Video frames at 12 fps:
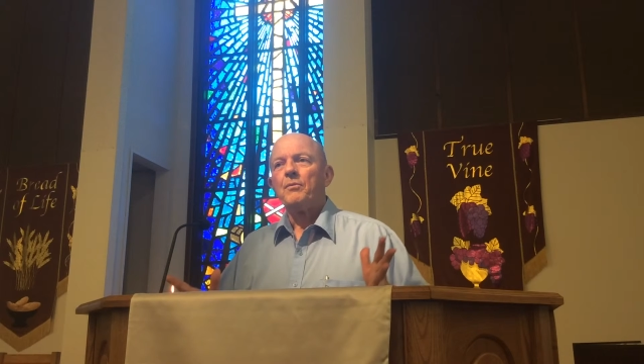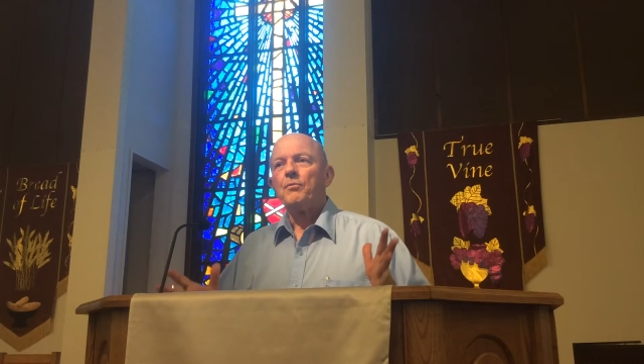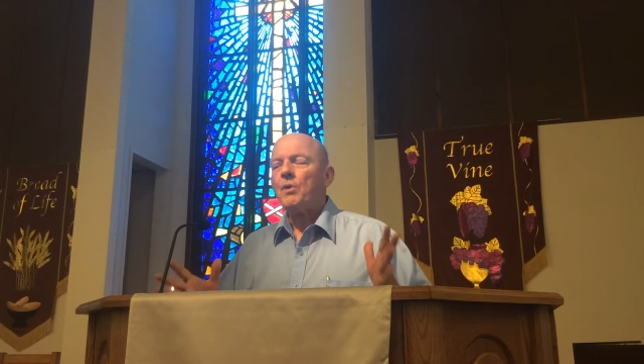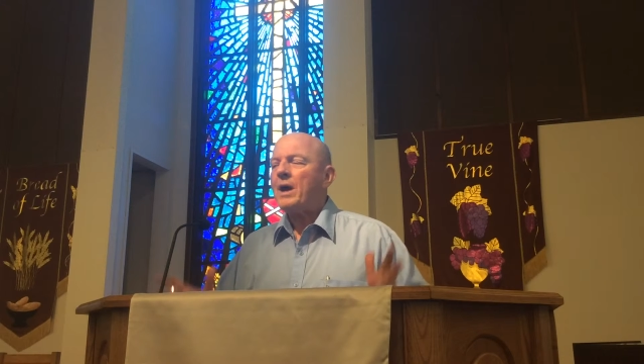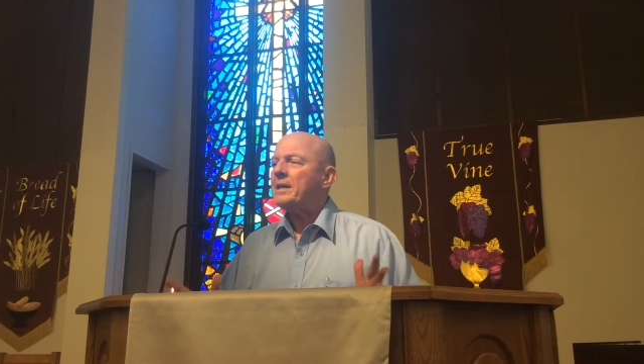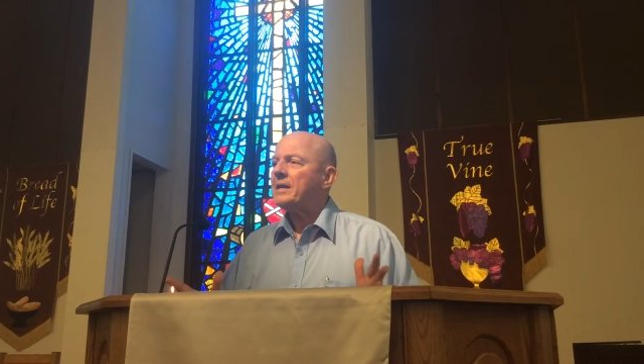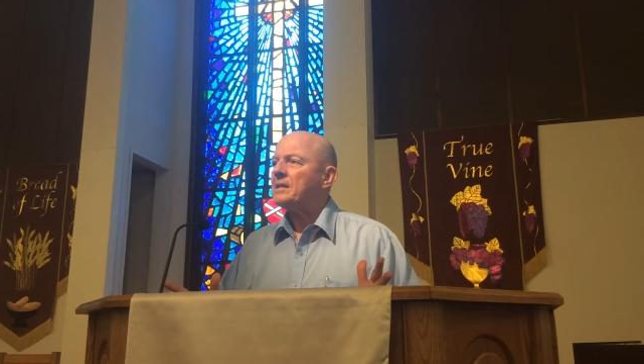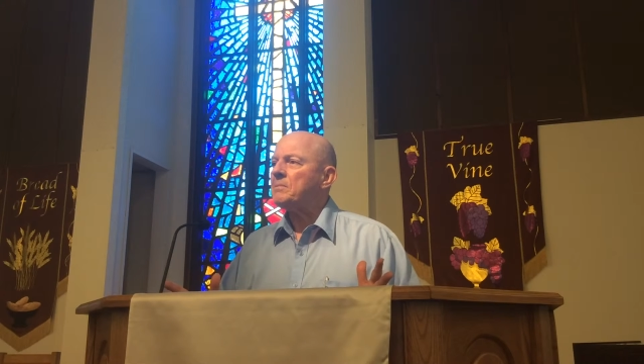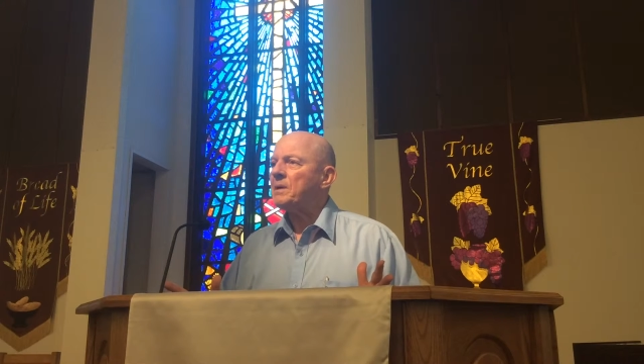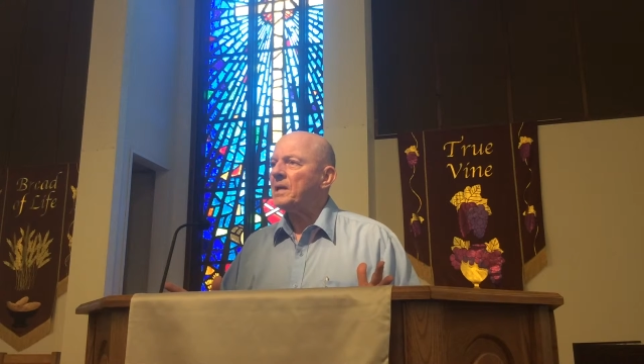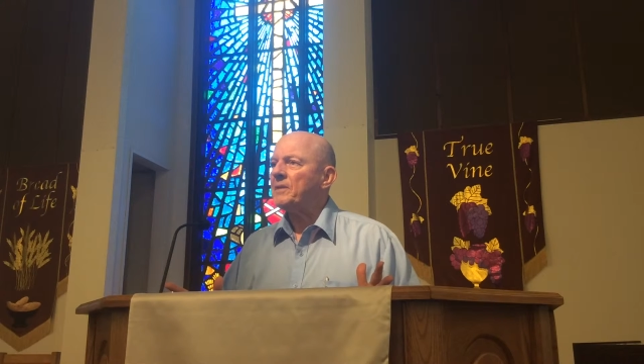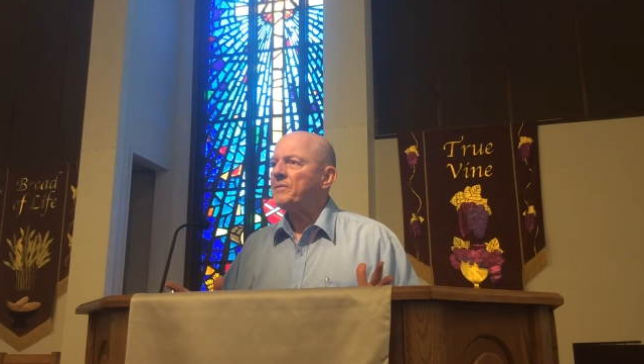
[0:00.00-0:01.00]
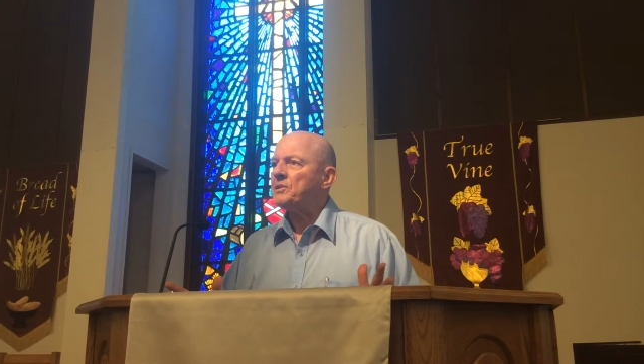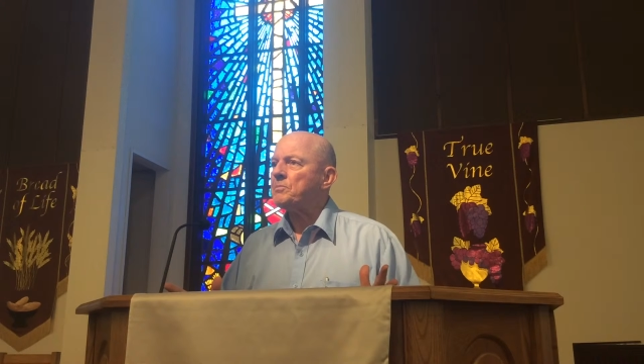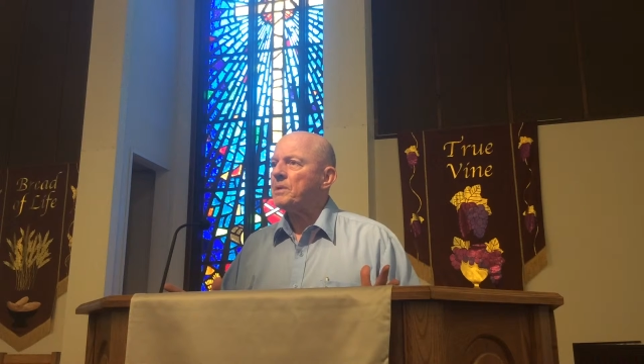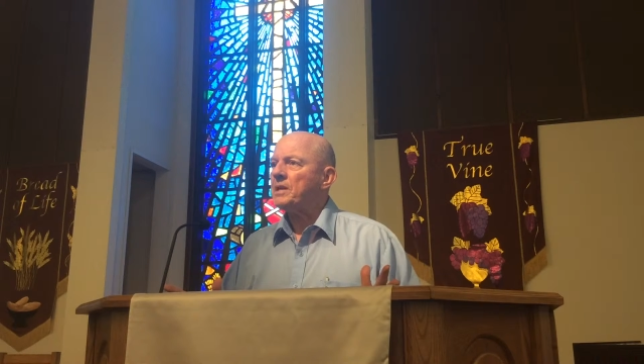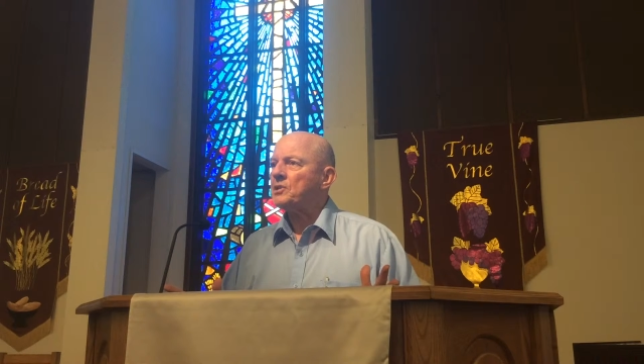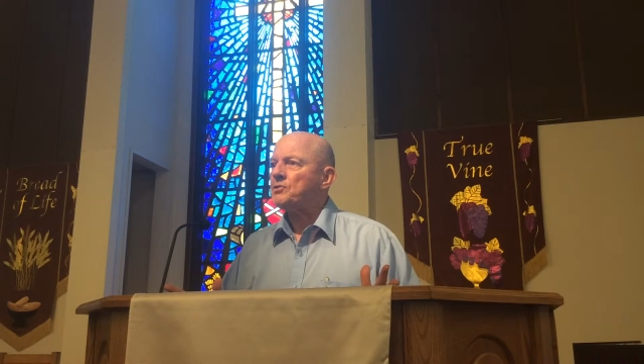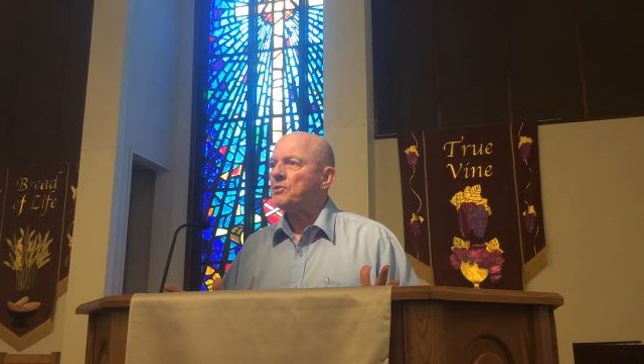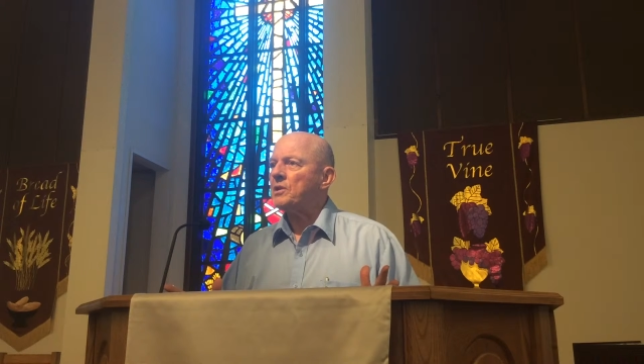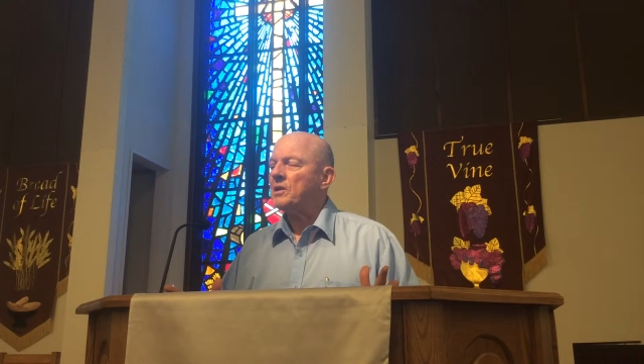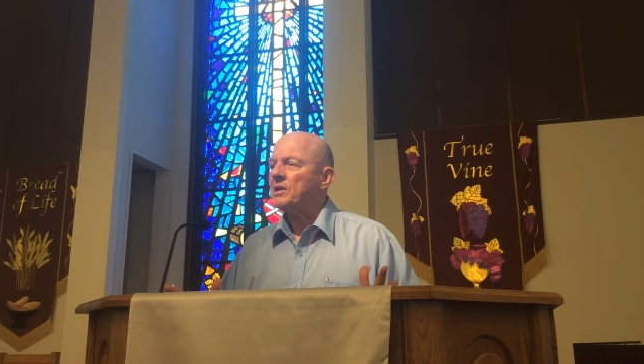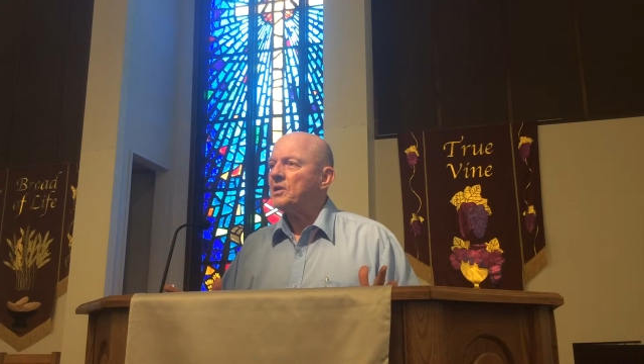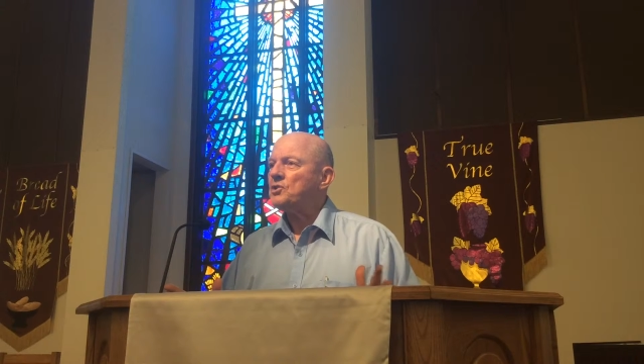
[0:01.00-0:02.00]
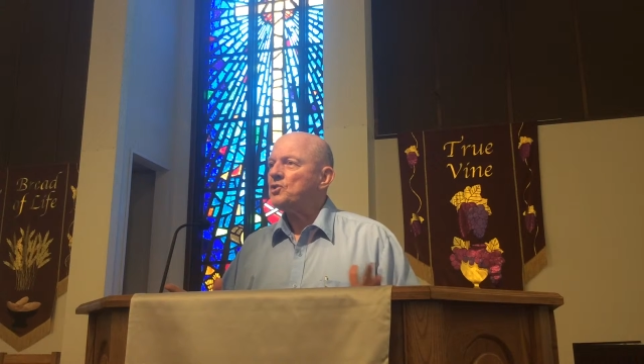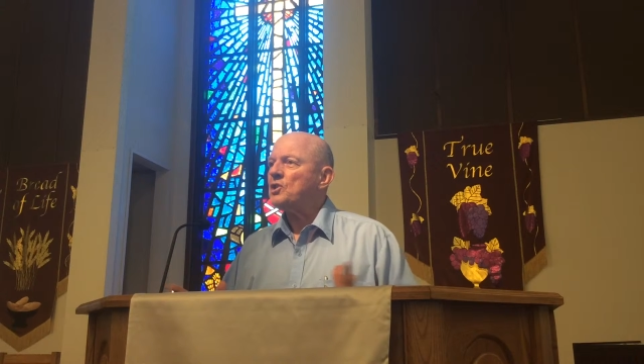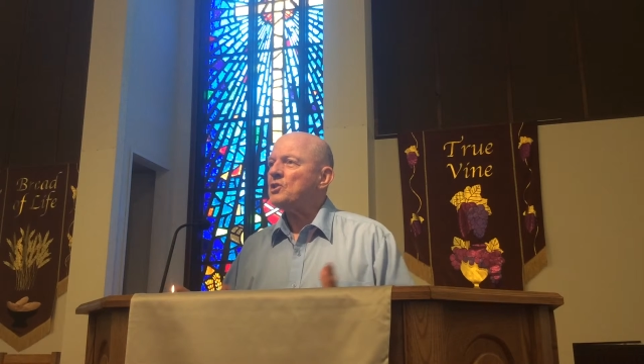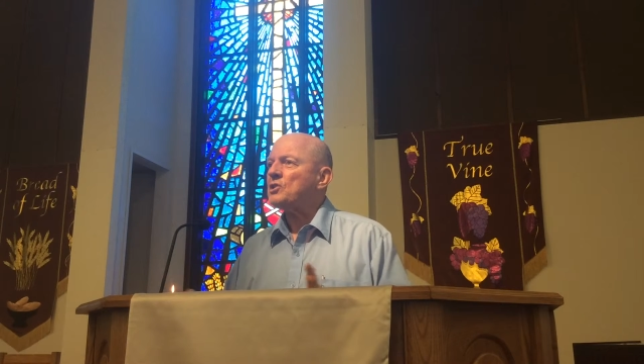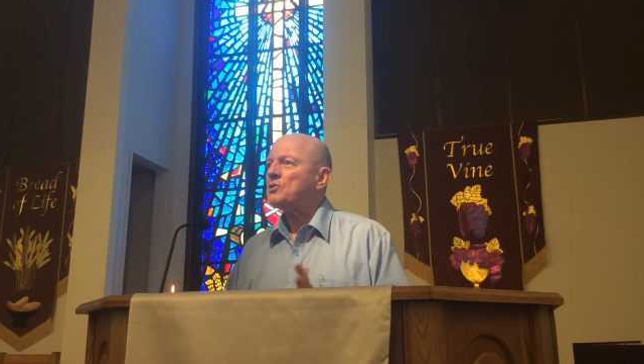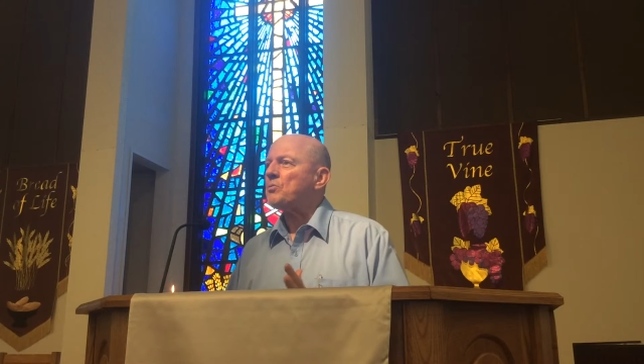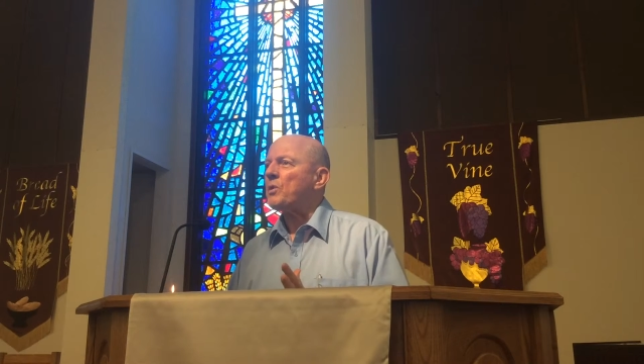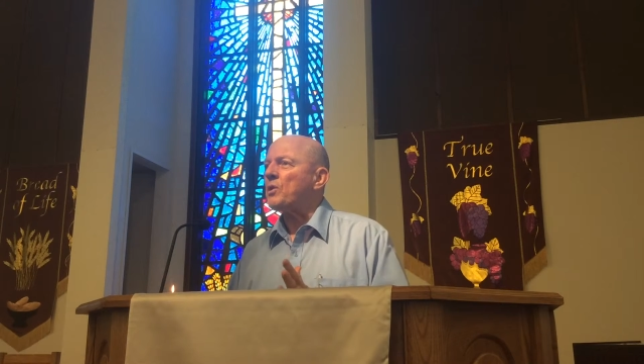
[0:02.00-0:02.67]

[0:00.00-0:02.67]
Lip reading: Right in the middle of his ministry, Jesus would